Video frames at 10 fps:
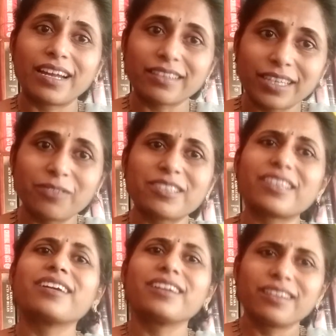And they will
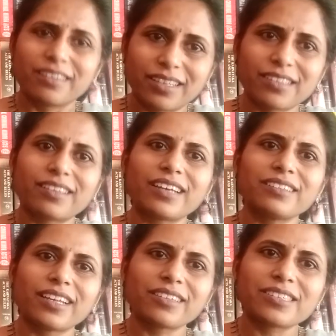say, "There's the
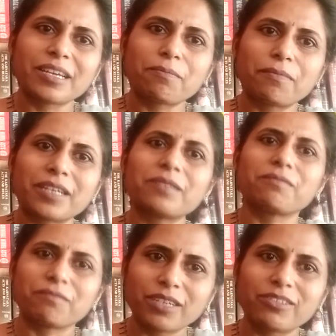next step,
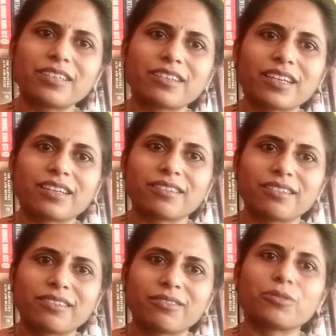madam. We will try.
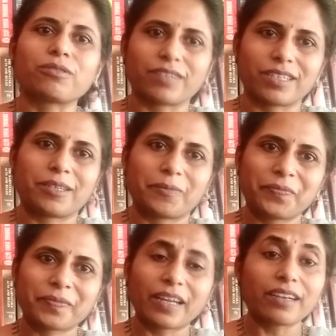Don't worry."
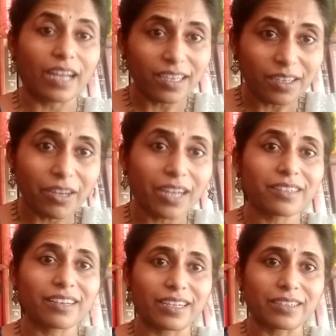And I have
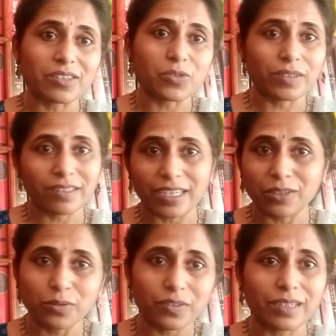had clients who at the
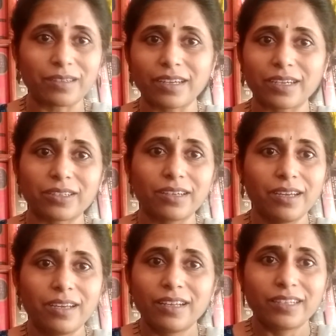end of the entire
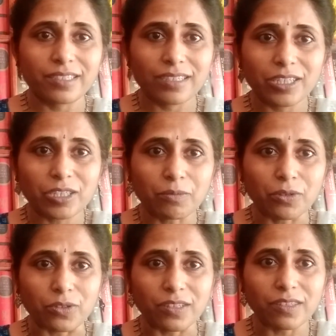litigation
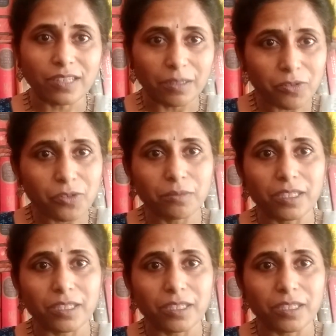process come to